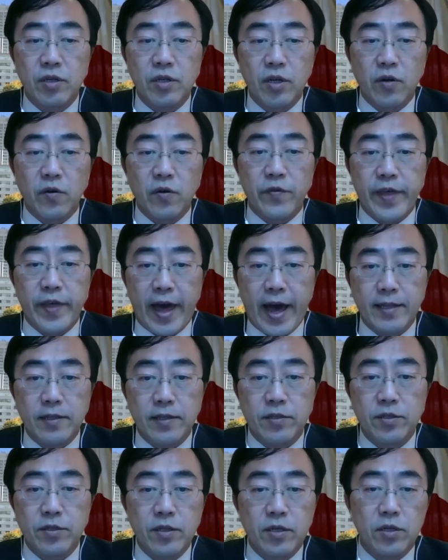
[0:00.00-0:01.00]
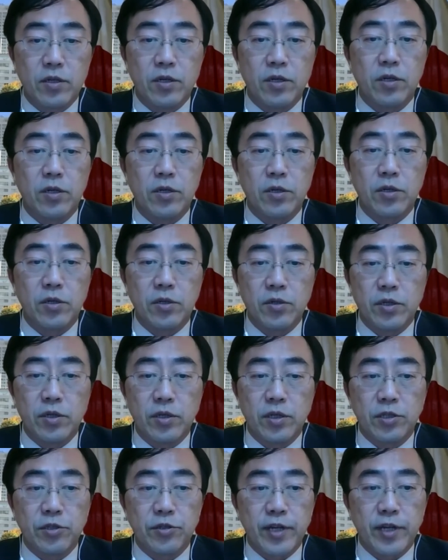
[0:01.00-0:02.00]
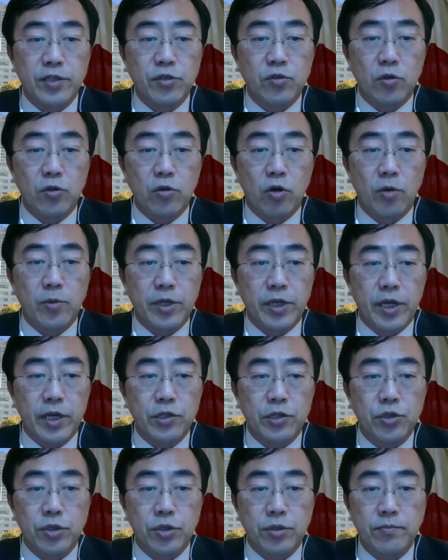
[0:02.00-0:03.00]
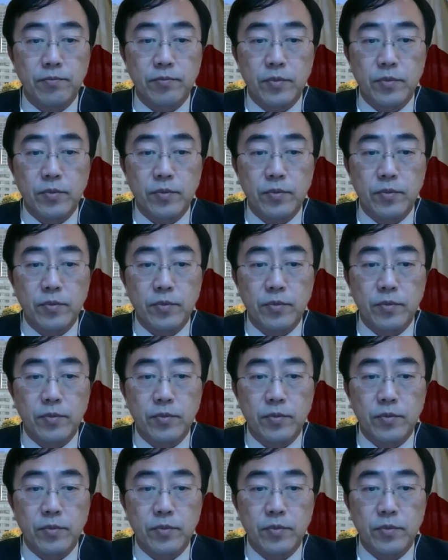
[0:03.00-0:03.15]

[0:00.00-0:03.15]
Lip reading: of that international law obligation.